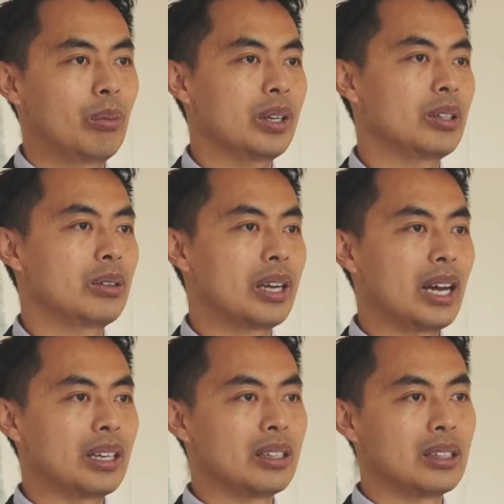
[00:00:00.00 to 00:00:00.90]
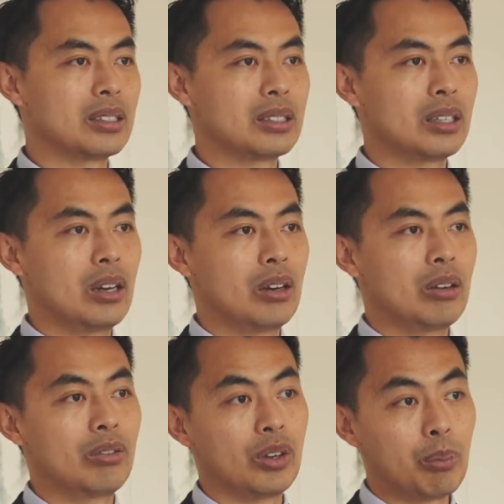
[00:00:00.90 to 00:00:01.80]
What you'll get is,
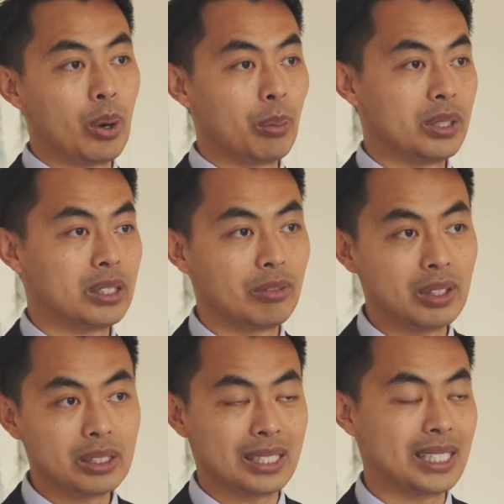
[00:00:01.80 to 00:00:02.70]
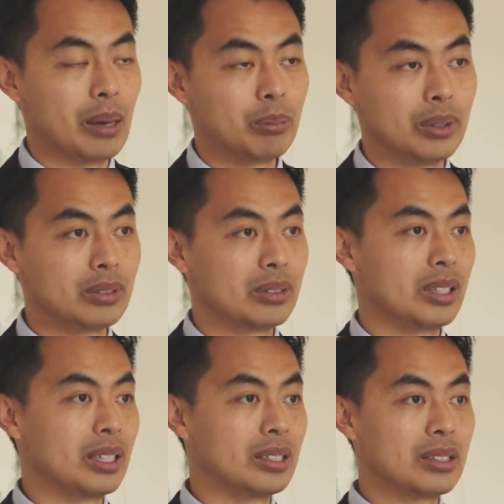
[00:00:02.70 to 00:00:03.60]
for the purpose of this example,
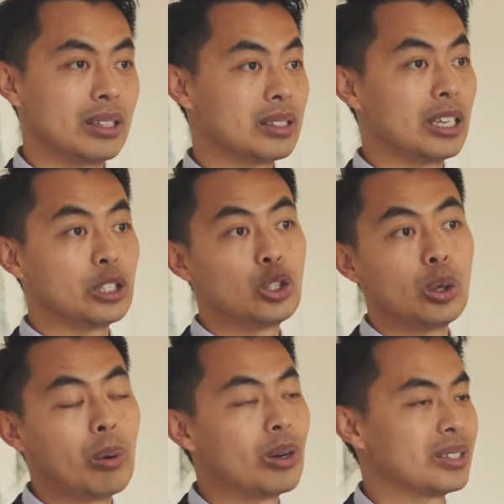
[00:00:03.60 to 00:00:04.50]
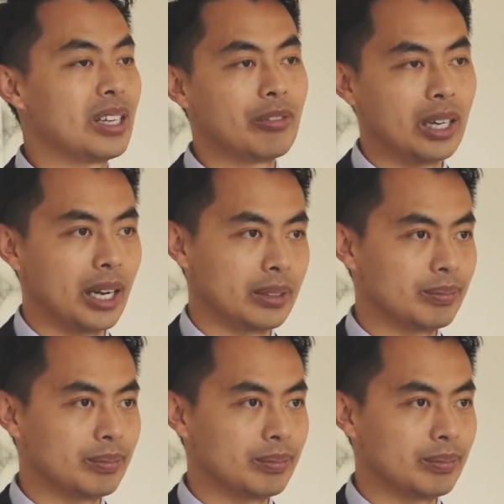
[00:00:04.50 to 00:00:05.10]
is say 2.79.